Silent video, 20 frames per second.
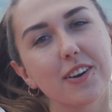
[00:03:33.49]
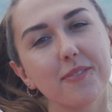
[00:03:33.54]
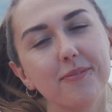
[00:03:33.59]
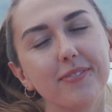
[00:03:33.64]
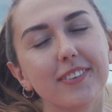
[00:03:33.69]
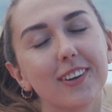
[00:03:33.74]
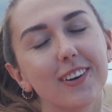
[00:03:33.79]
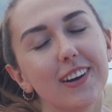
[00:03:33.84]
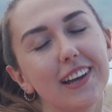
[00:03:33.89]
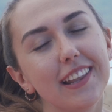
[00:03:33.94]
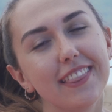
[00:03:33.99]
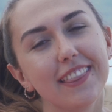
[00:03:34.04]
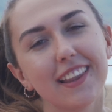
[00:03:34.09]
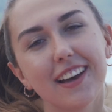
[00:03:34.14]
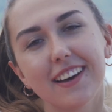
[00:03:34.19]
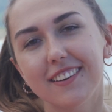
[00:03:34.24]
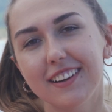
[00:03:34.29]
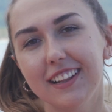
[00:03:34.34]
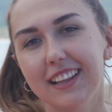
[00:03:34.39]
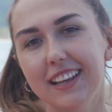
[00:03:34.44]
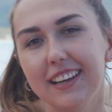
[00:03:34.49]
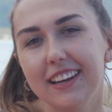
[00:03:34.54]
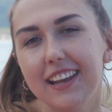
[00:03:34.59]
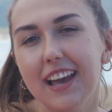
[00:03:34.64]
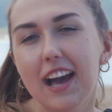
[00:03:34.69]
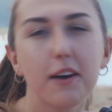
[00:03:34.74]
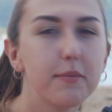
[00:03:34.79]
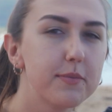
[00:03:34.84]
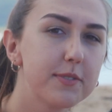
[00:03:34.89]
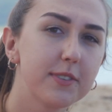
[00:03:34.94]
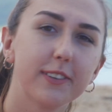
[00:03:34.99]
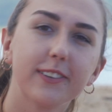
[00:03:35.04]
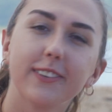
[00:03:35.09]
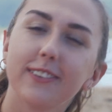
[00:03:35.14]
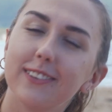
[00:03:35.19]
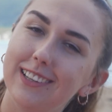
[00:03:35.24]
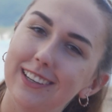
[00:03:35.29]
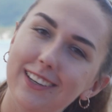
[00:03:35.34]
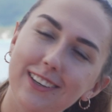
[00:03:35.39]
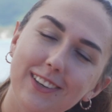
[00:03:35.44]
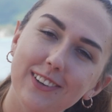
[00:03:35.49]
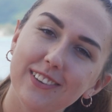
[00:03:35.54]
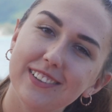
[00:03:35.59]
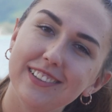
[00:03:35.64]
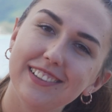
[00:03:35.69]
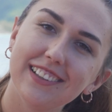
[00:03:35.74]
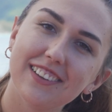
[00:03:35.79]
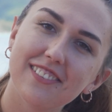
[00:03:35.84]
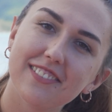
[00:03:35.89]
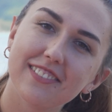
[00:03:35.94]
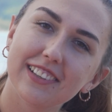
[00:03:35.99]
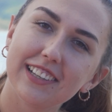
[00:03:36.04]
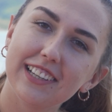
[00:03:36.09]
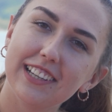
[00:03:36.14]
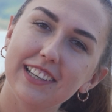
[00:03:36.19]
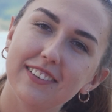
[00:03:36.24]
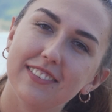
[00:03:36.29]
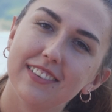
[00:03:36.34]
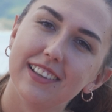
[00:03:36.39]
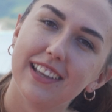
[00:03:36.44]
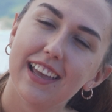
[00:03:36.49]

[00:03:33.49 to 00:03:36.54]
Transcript: We've got another lady, absolutely cute and lovely.